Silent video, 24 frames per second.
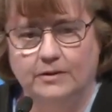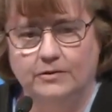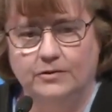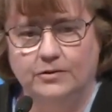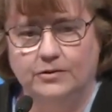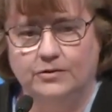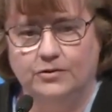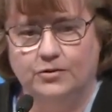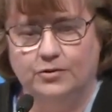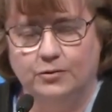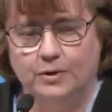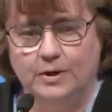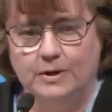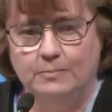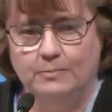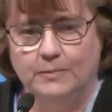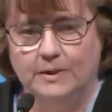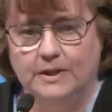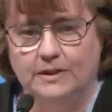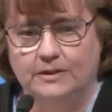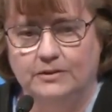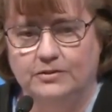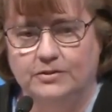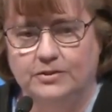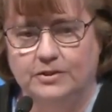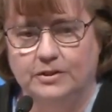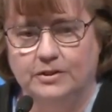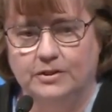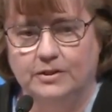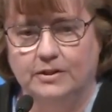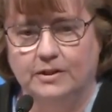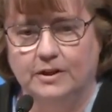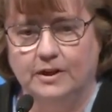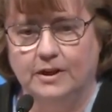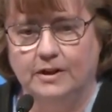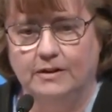the treatment
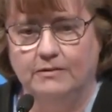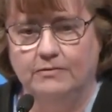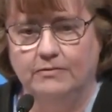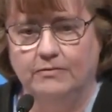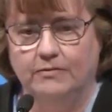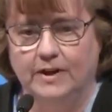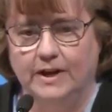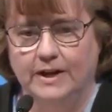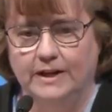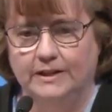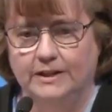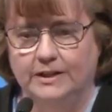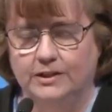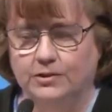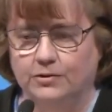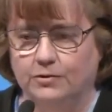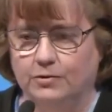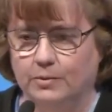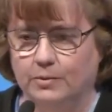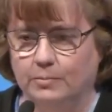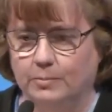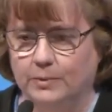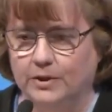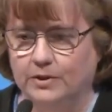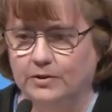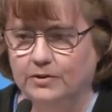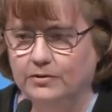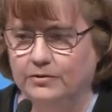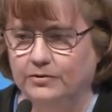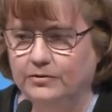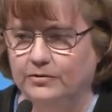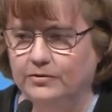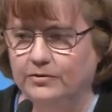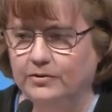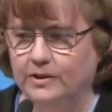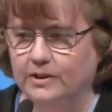of violent
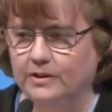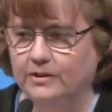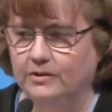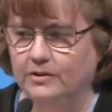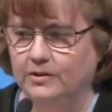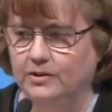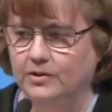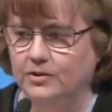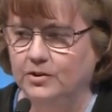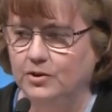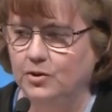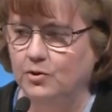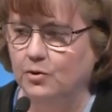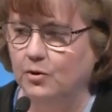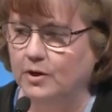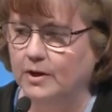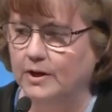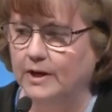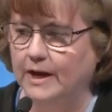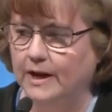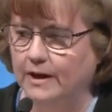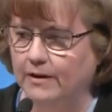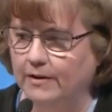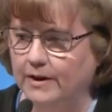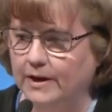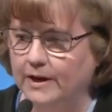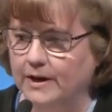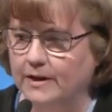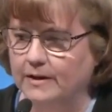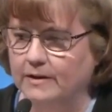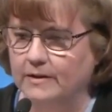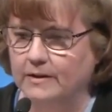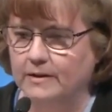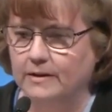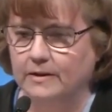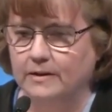criminals in the New York area